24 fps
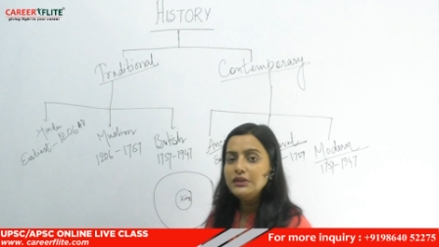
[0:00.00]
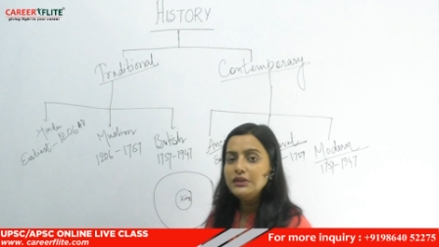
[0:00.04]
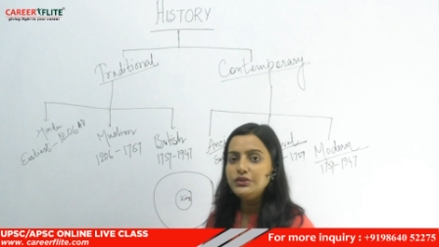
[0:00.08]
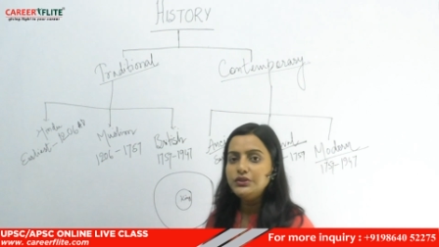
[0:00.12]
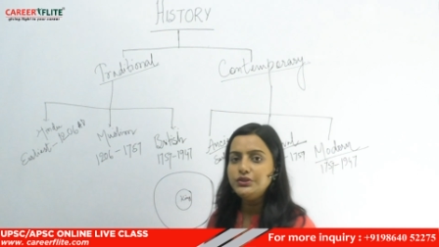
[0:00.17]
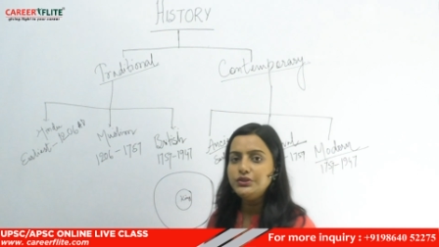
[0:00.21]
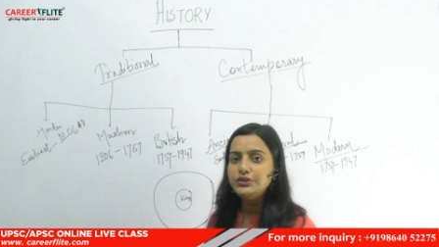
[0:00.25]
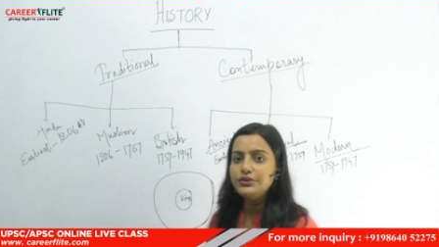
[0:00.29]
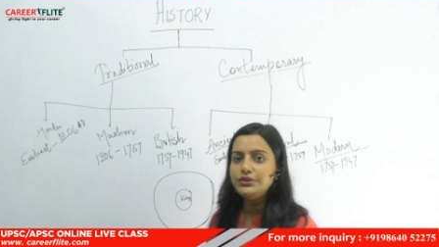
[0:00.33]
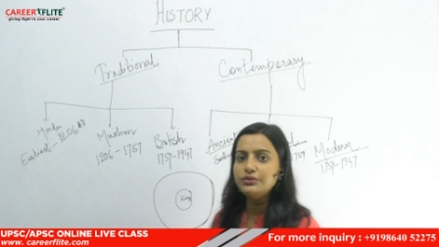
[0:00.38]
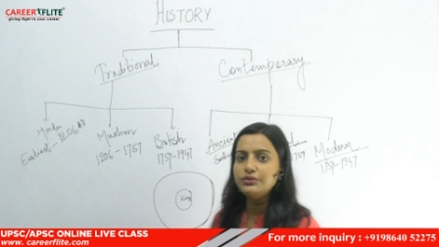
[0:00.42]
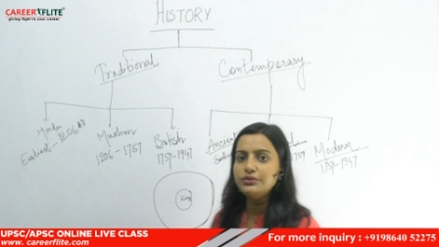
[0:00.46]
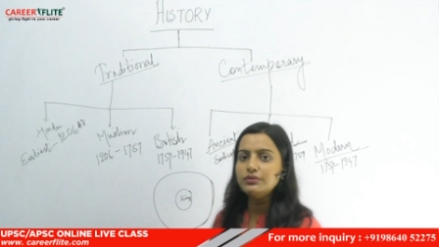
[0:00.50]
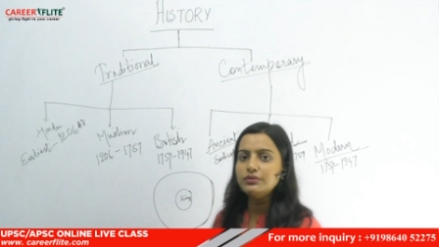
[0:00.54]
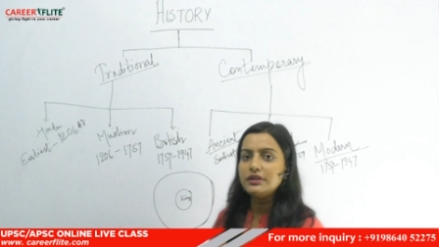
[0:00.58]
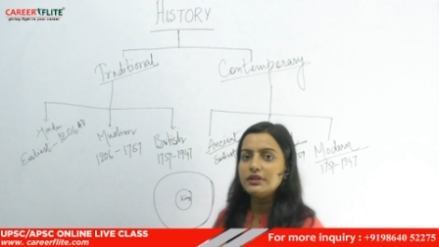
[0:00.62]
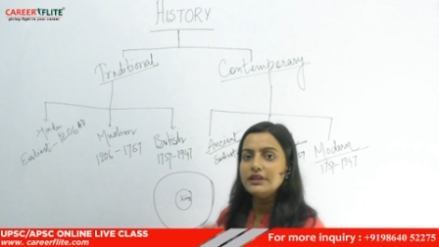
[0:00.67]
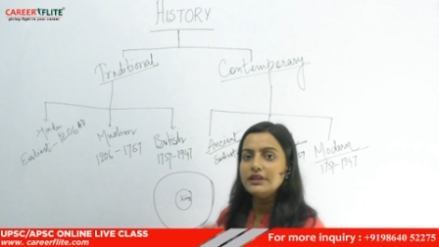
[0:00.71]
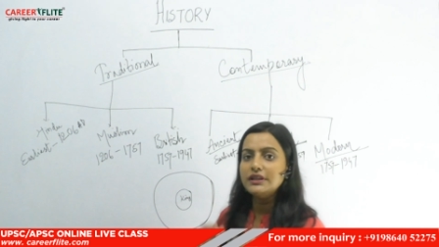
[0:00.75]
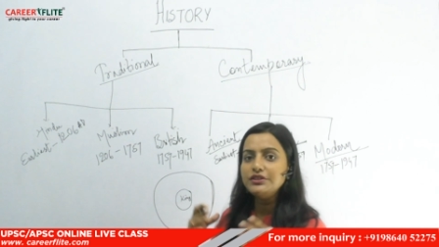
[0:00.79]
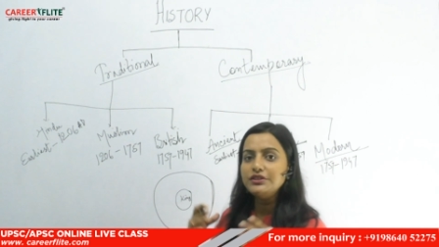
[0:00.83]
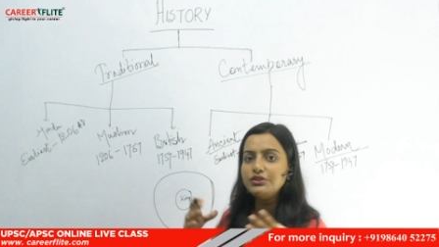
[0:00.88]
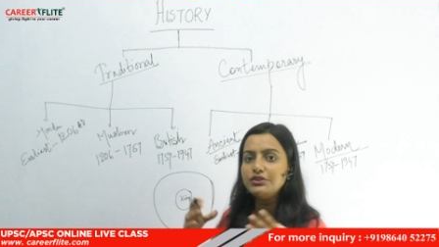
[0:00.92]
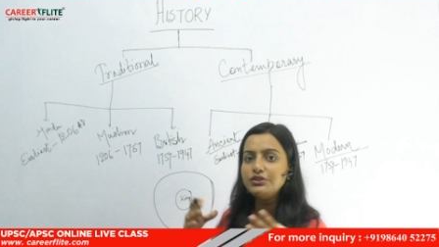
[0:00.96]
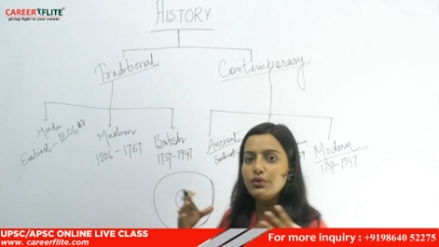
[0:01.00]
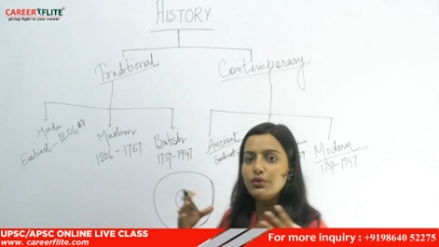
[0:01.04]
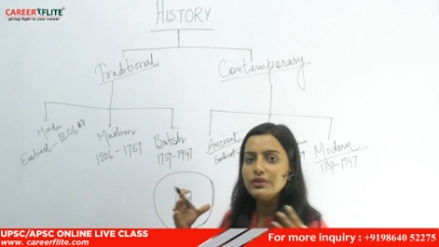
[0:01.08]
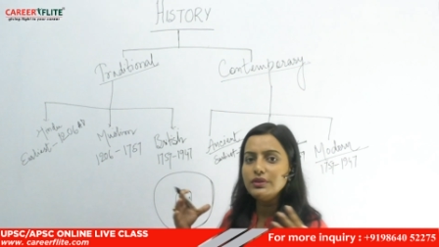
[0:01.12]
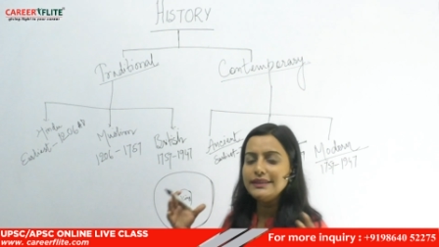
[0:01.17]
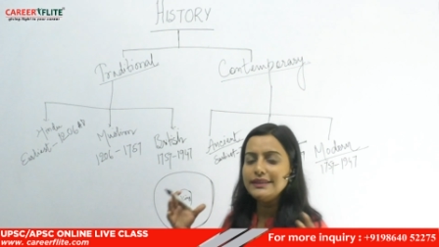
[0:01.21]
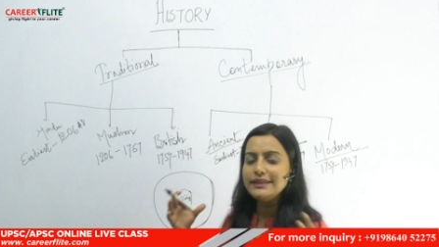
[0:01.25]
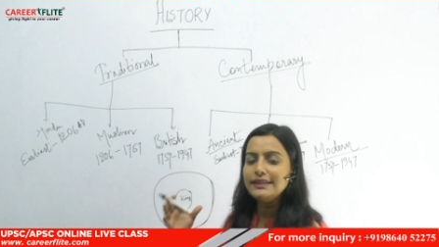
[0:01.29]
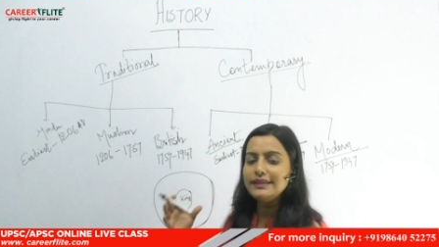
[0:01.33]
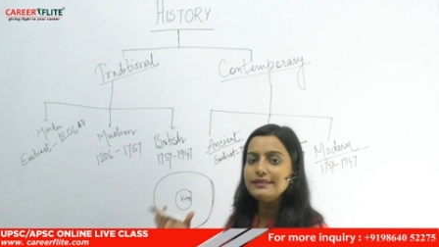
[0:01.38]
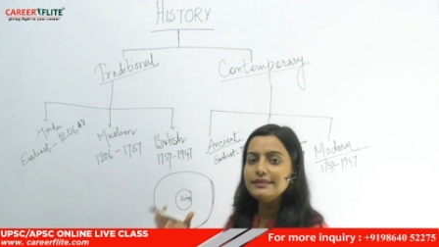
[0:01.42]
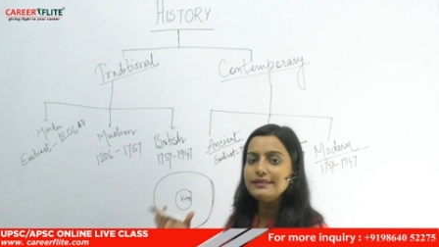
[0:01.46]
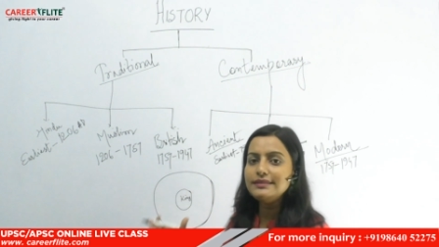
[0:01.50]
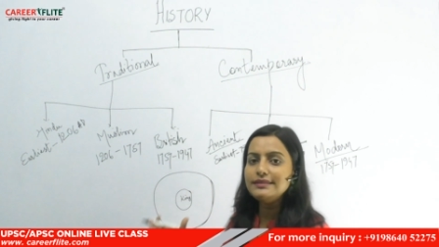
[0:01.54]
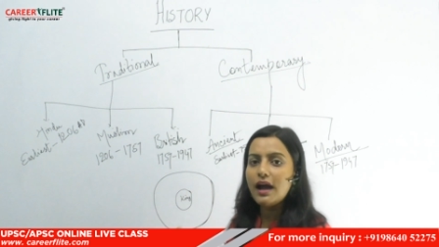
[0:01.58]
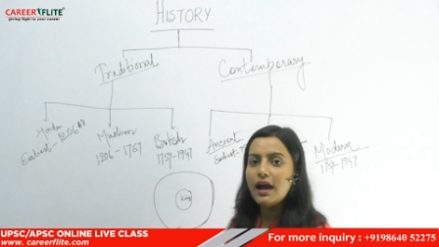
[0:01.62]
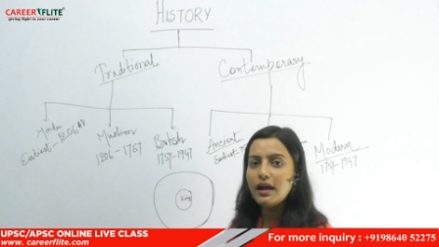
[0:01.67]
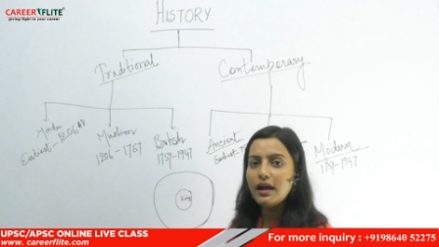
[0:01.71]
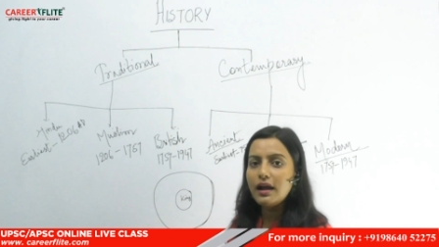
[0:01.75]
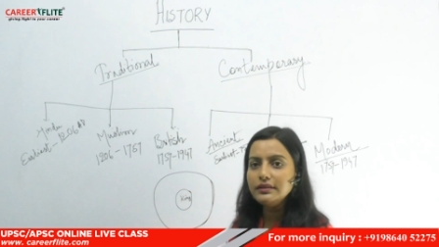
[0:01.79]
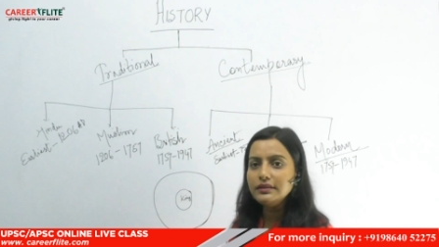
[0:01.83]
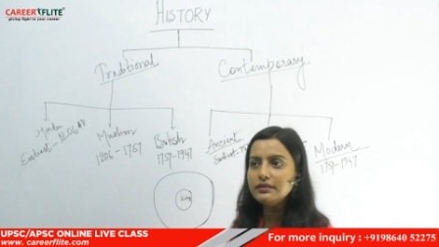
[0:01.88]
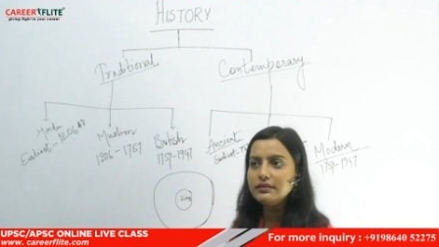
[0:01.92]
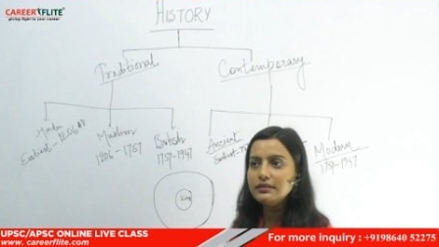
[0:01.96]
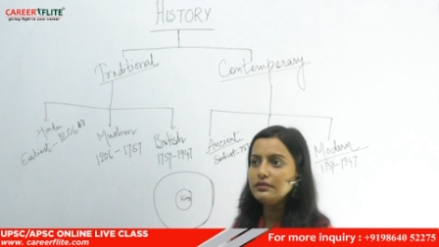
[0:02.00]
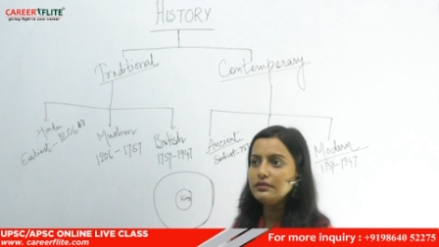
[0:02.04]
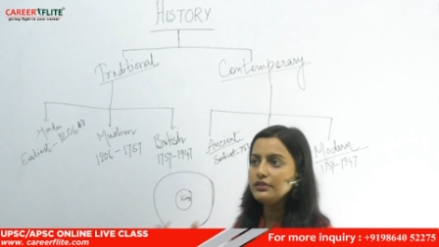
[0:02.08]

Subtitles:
to control the entire